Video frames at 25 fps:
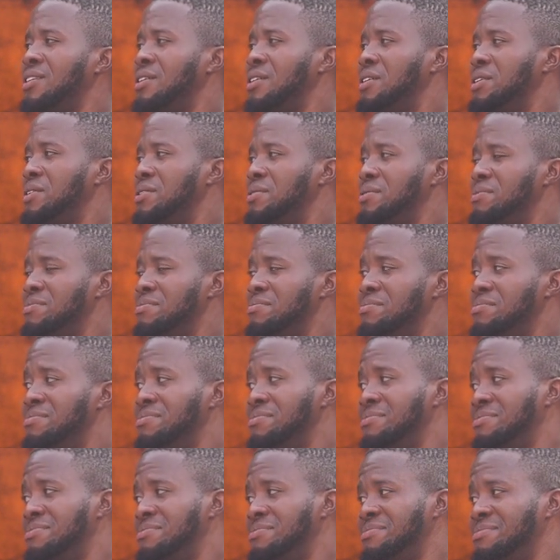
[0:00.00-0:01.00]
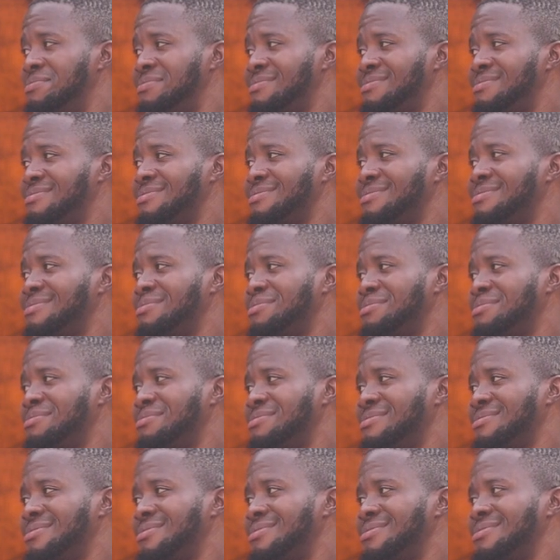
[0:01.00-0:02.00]

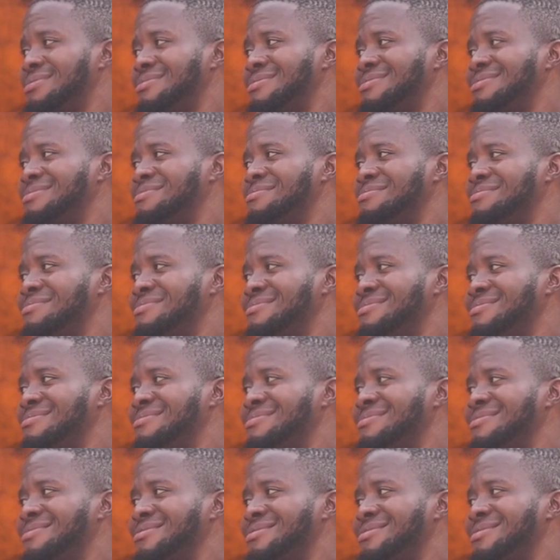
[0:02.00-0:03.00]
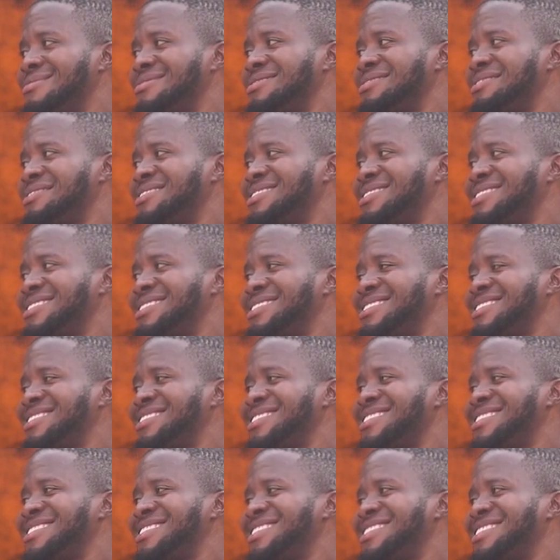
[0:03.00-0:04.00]

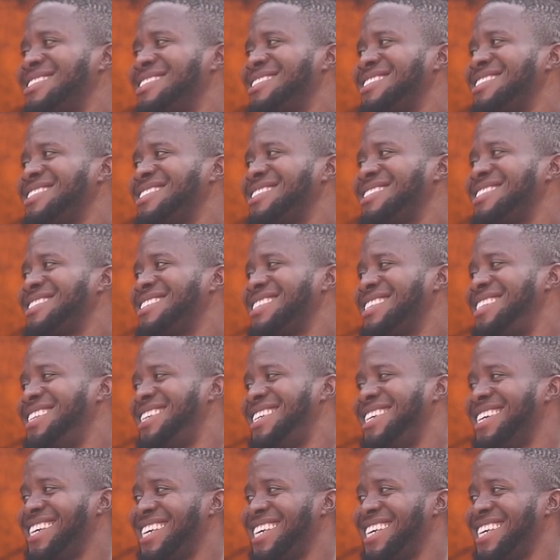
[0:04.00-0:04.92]
The person shown says nothing.